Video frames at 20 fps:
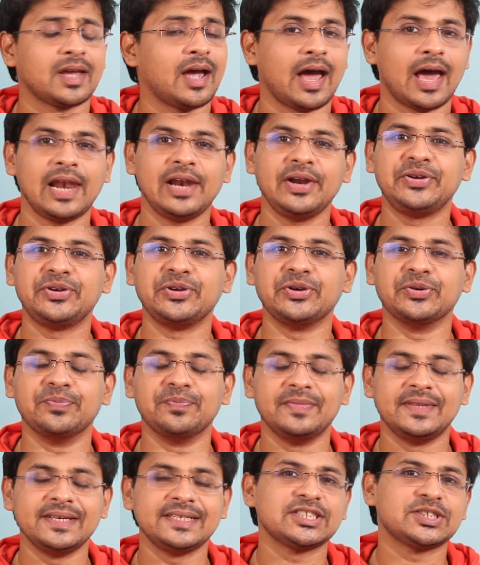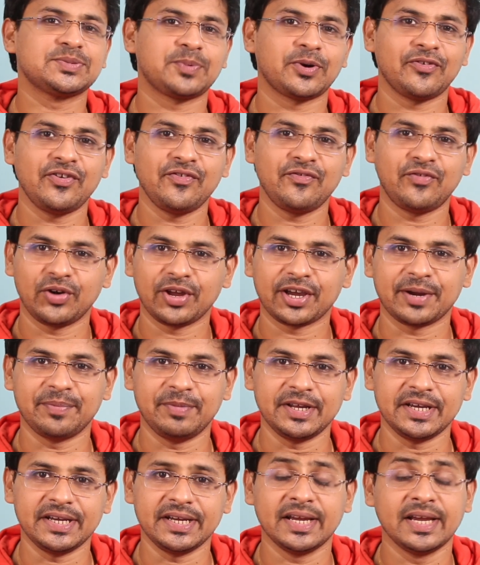Hello YouTube, this is Praveen for
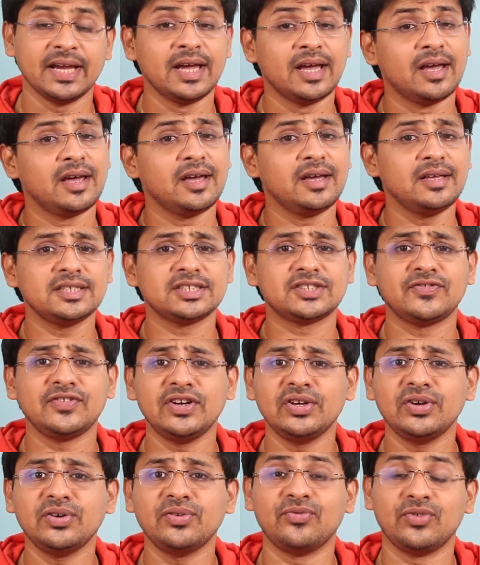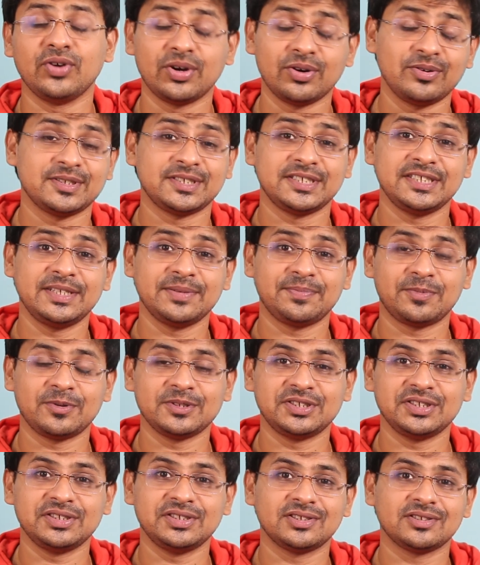TechEmpty. In this video, we're going to see the
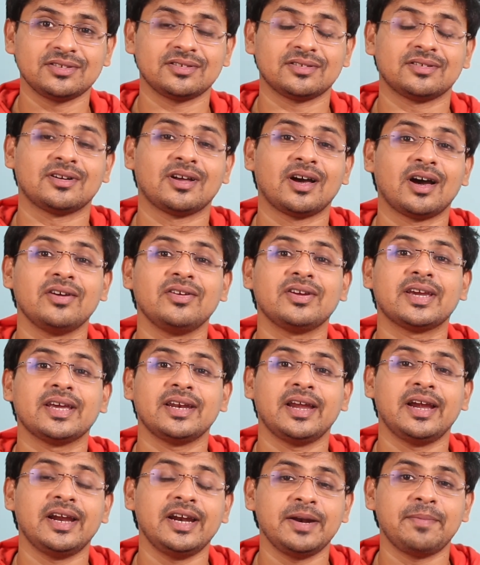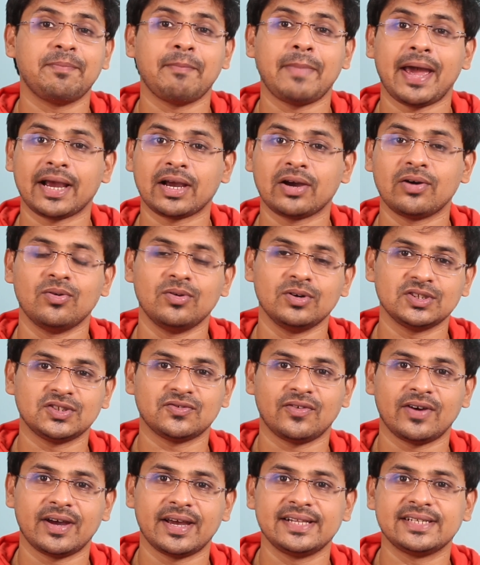procedure on how you can edit Mac host
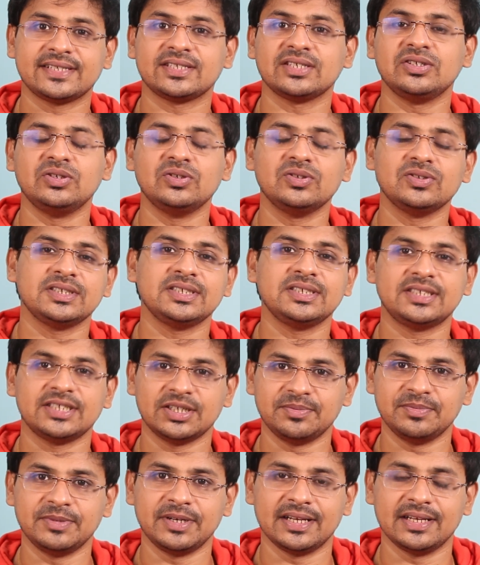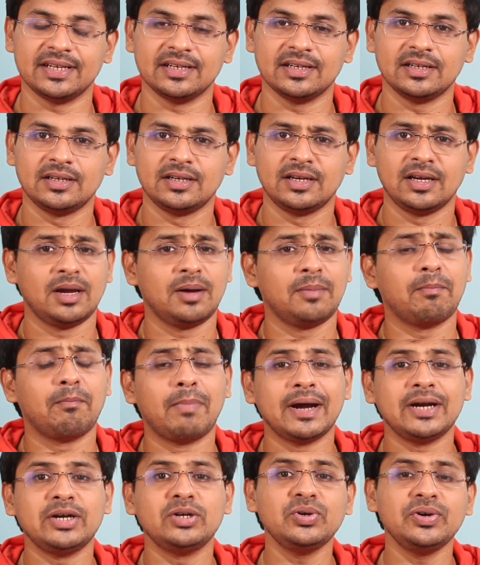files using terminal.
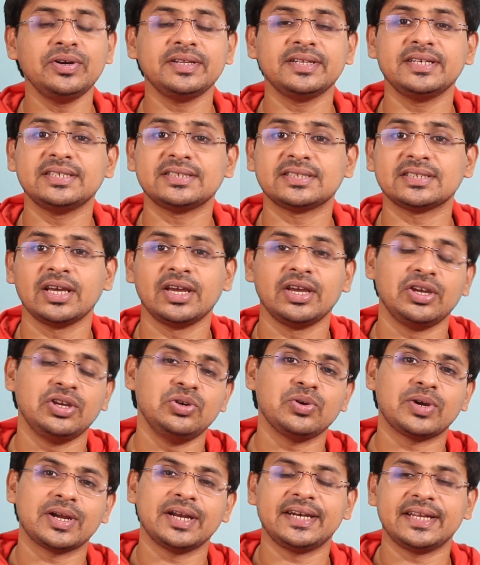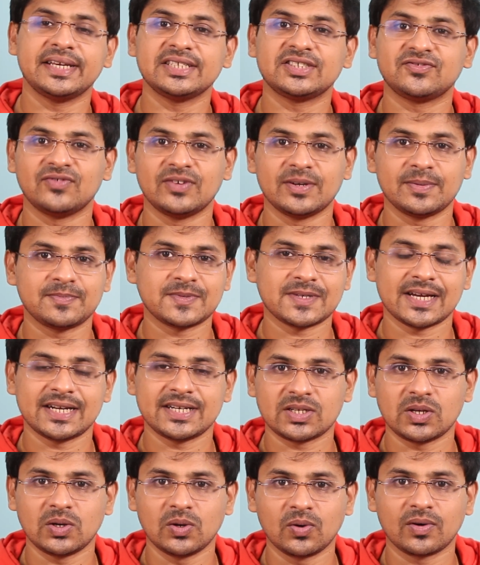By doing this, you can test
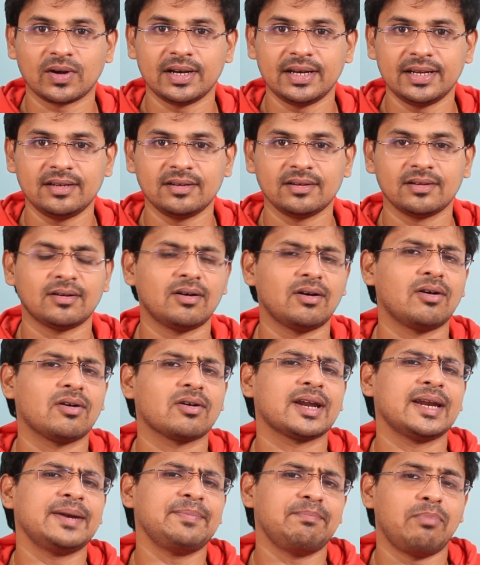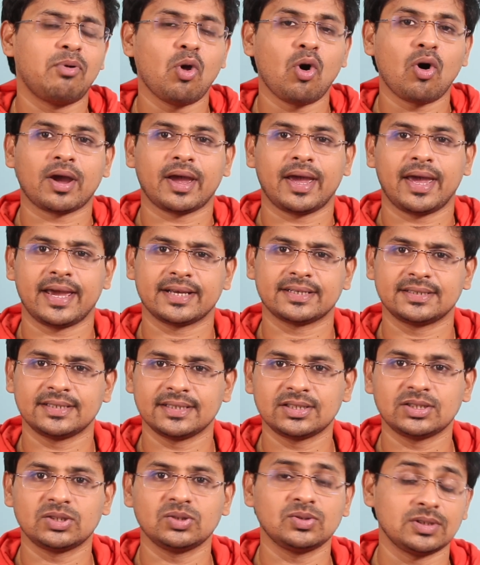websites locally or can block
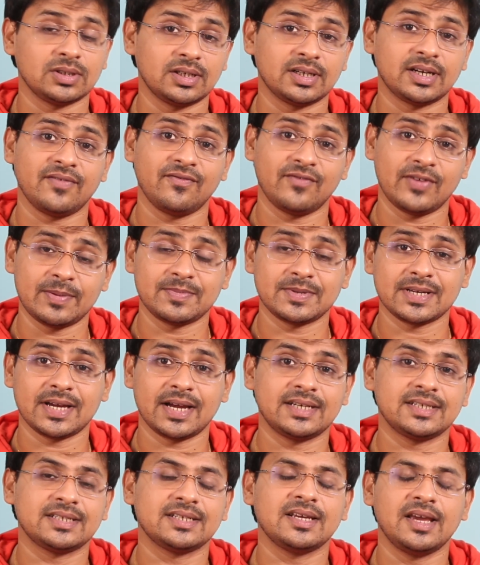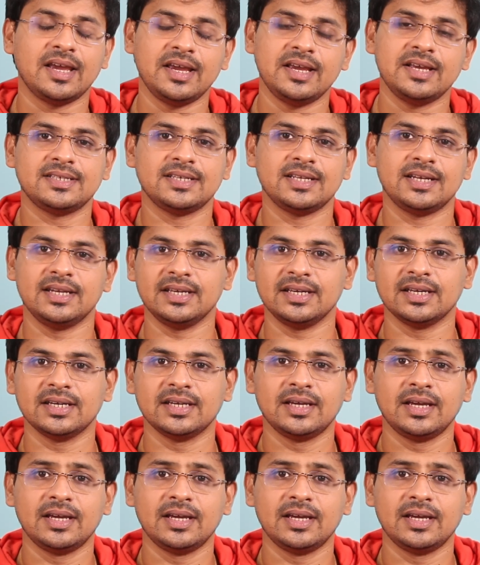access to certain websites easily.